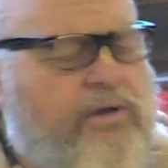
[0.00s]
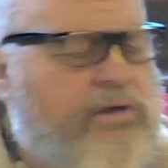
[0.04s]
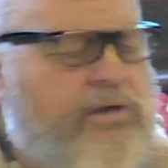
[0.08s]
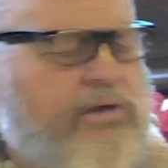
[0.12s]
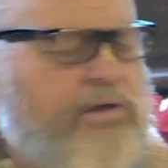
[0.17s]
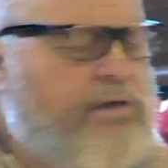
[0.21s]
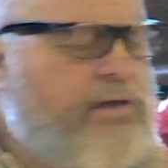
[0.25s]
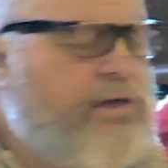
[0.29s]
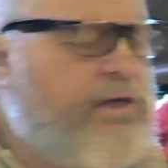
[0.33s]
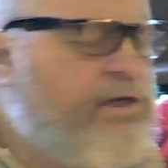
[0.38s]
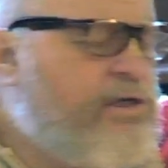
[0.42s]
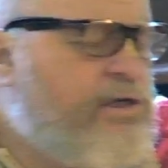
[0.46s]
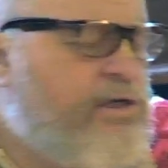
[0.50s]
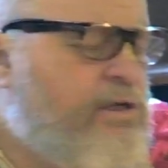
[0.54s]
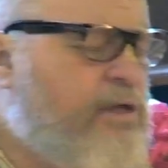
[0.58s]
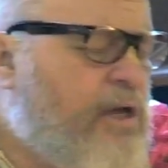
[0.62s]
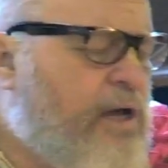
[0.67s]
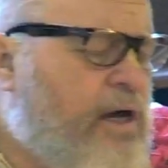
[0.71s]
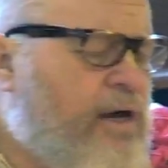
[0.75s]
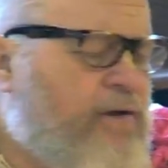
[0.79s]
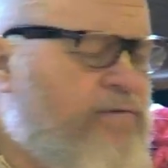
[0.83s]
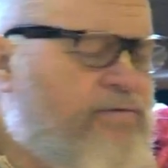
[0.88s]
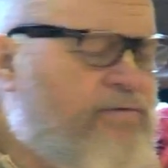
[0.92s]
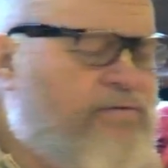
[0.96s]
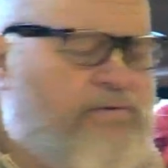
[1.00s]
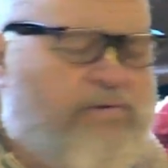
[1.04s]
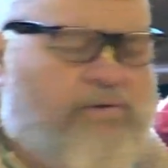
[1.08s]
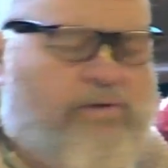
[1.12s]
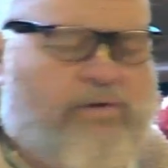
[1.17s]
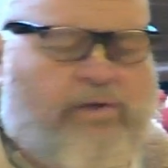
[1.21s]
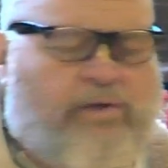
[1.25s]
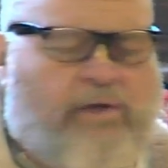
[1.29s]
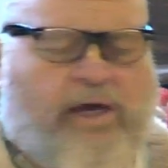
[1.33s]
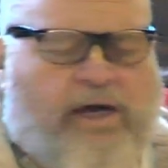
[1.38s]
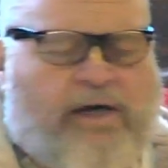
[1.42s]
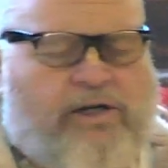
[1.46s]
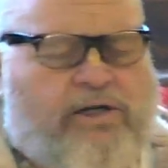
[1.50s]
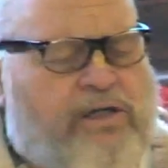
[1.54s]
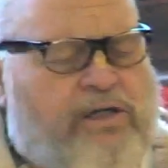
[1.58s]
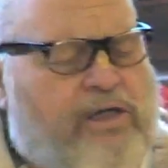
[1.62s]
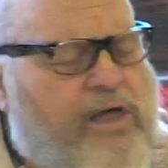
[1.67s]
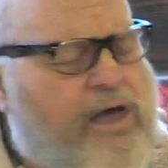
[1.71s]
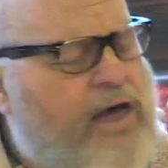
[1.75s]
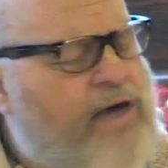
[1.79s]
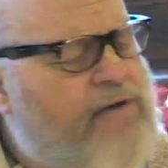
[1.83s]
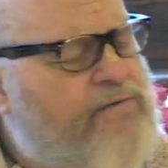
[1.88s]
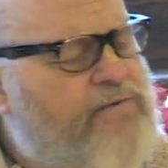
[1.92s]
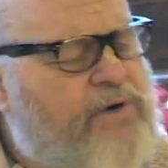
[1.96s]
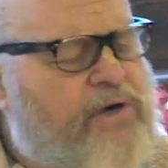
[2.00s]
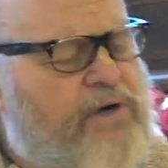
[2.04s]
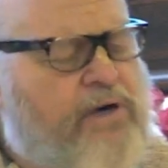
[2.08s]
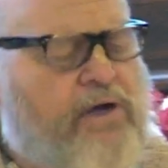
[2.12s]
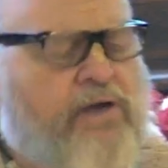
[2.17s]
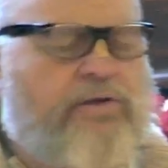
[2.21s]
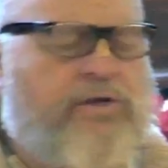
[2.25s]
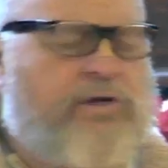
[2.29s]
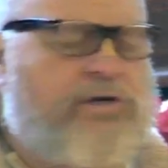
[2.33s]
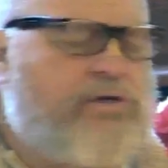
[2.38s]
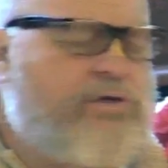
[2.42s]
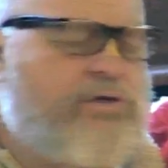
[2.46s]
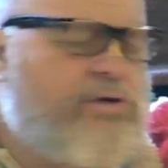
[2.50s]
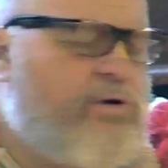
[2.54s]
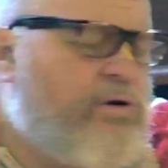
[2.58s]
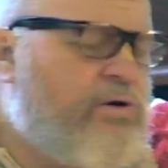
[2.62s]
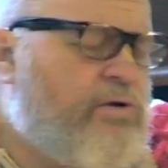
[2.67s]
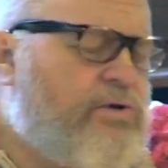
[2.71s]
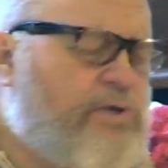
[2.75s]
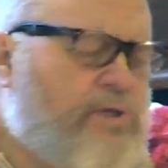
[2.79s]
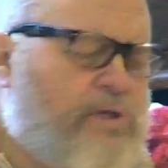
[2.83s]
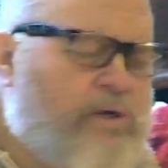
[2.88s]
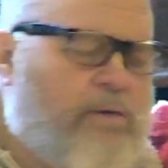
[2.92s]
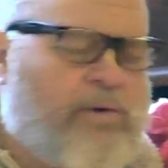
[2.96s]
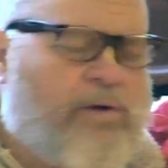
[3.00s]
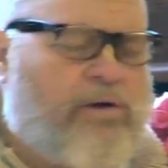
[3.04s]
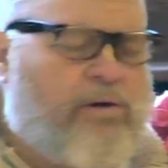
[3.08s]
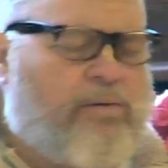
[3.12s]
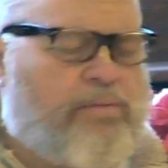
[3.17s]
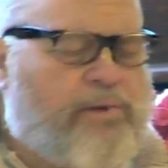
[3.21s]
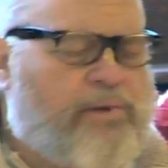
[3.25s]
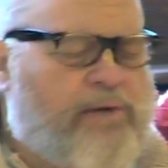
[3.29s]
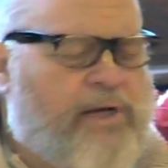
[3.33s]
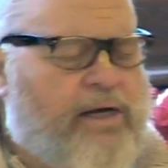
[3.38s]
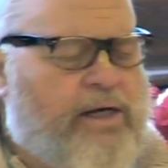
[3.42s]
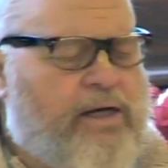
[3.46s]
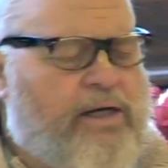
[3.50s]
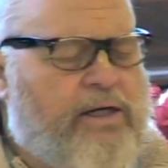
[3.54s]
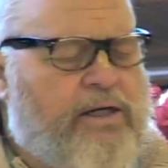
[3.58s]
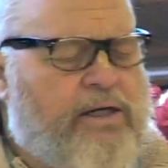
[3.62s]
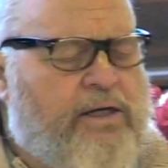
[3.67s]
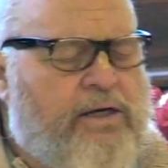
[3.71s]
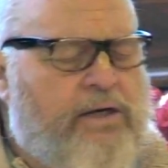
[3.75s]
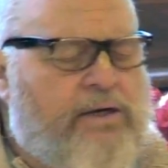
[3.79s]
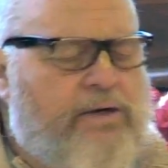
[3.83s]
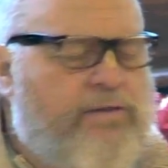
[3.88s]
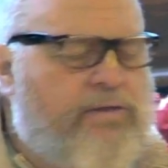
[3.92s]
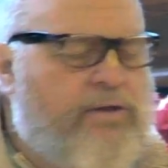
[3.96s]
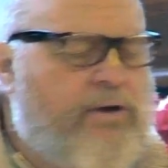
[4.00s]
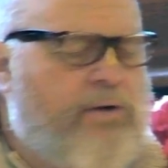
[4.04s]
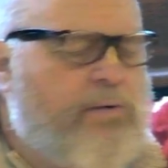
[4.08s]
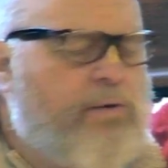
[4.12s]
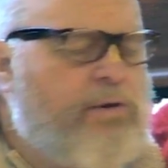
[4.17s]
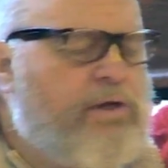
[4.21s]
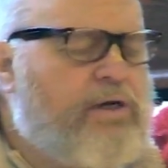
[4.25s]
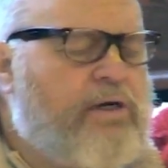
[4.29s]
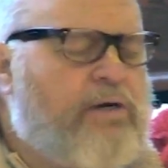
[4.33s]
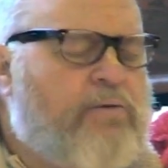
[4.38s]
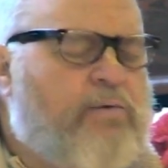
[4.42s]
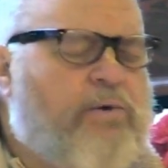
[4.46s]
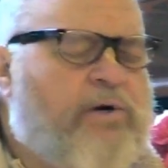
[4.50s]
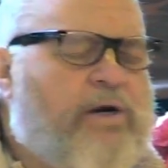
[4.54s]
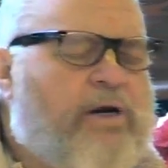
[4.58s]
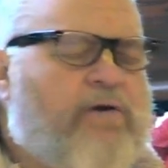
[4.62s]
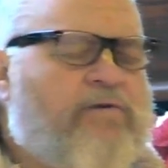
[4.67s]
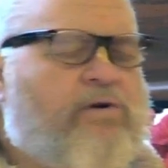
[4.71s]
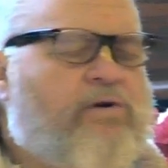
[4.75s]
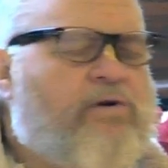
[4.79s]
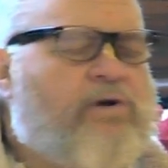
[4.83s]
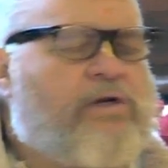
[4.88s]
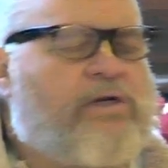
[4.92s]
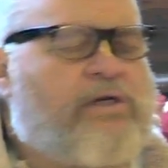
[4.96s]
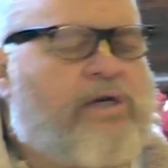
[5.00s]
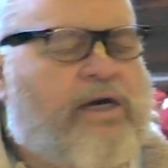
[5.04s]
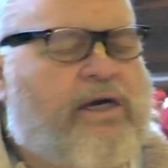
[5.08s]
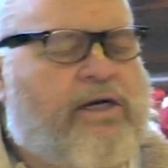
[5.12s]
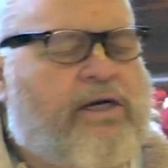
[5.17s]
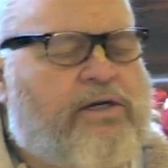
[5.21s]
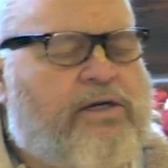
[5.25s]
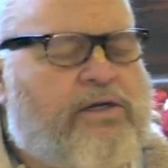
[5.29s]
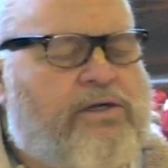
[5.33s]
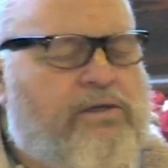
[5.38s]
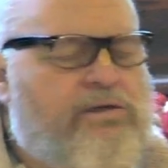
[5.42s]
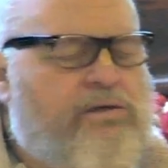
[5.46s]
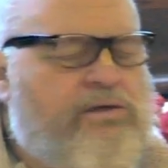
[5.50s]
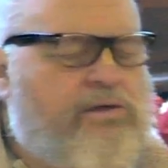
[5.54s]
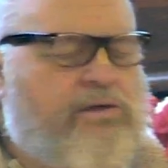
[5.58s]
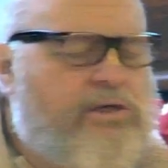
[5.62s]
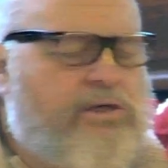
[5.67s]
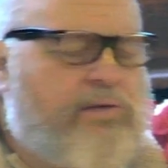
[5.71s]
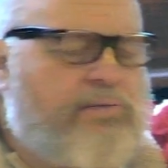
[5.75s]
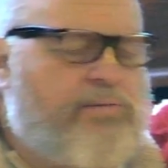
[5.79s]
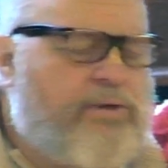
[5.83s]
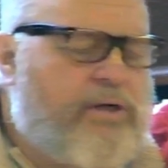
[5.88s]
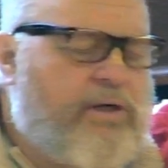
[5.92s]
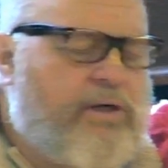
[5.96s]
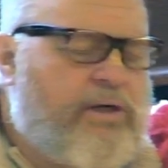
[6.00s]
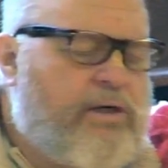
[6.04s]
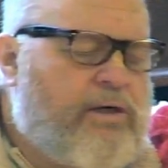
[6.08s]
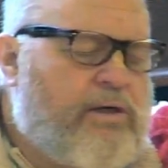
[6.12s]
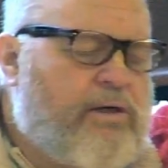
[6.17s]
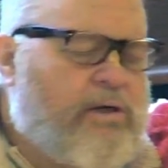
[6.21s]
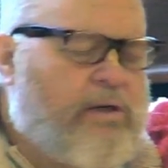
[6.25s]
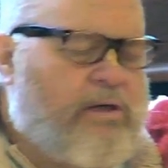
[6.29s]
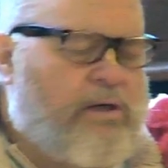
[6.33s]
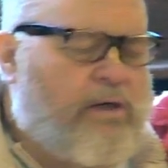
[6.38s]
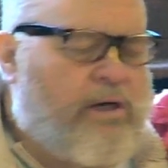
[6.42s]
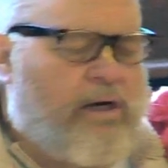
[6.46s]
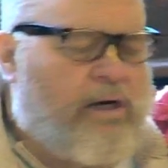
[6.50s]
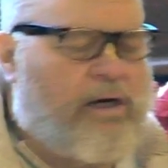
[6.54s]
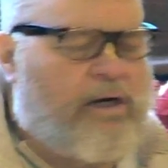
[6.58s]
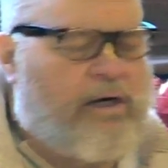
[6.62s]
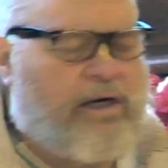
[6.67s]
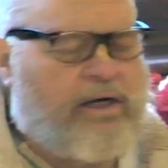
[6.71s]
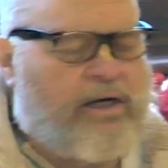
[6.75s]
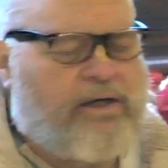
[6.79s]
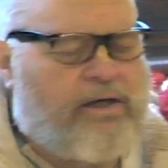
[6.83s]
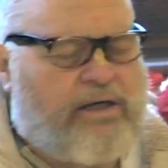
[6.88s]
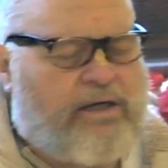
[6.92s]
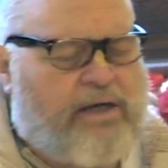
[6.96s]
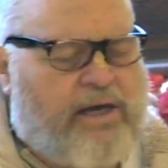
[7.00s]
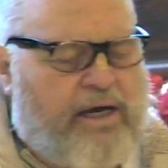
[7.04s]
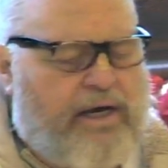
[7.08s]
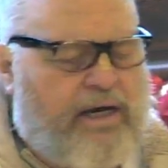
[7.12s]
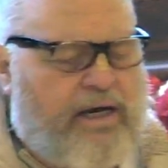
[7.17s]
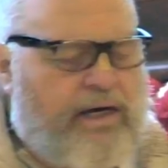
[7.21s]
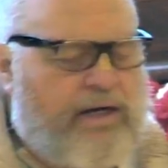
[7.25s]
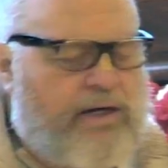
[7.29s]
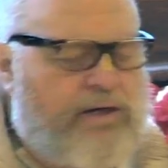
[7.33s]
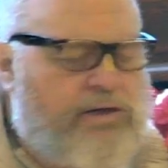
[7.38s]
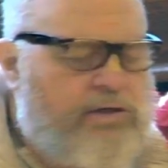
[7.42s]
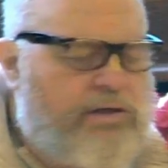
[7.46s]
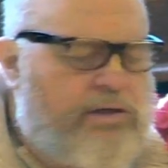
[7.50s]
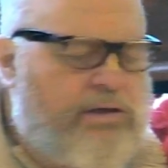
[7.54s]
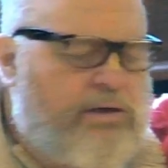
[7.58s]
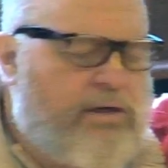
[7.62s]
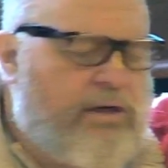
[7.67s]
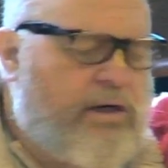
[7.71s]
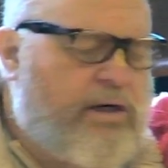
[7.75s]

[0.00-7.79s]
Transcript: this life, next life, on this earth, some other planet, they're willing to whatever it takes to simply engage